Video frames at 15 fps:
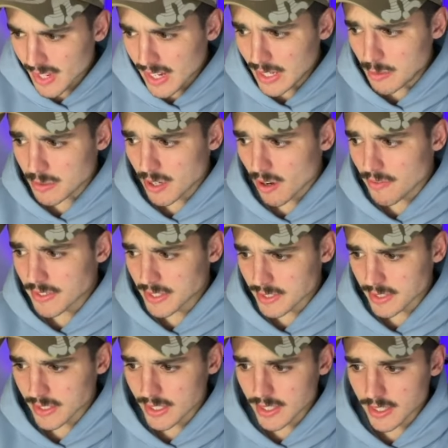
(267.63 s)
he was
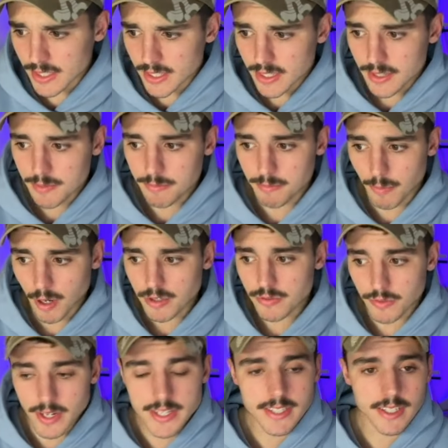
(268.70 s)
obviously
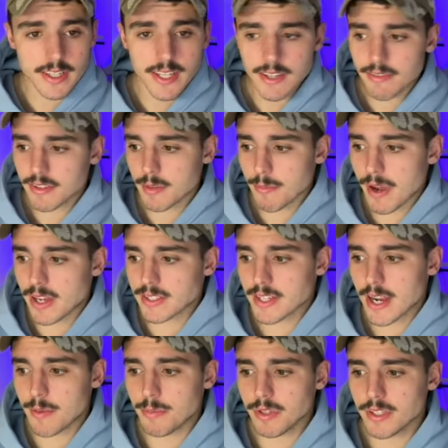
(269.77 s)
most recently for the past
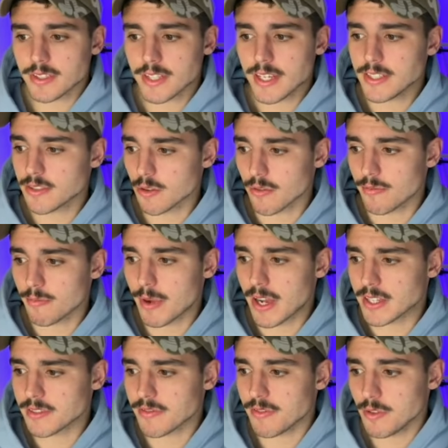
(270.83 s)
couple of seasons or
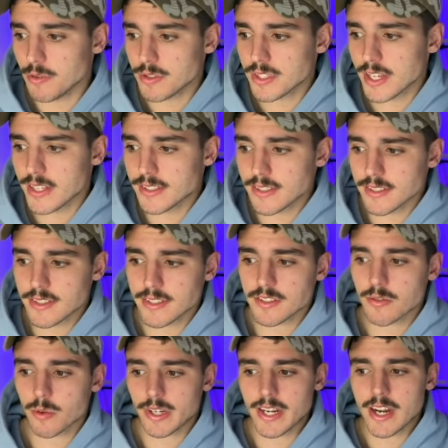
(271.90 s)
past few seasons since
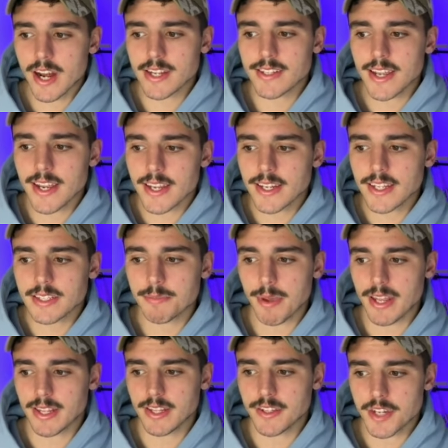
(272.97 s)
2019, he's
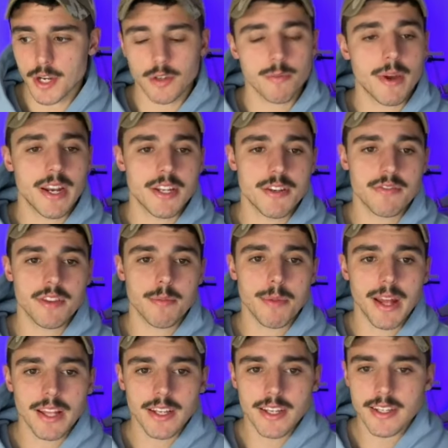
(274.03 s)
been the general manager for the
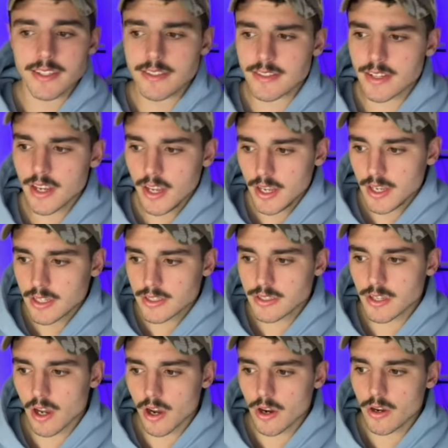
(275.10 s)
Pelicans.
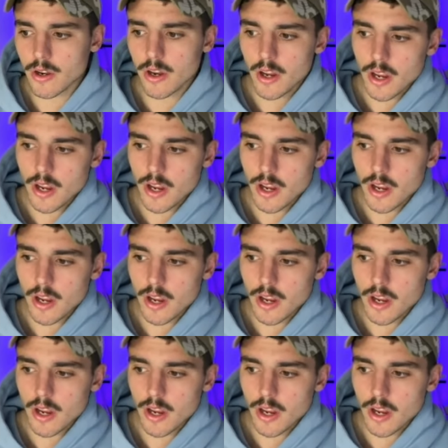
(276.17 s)
So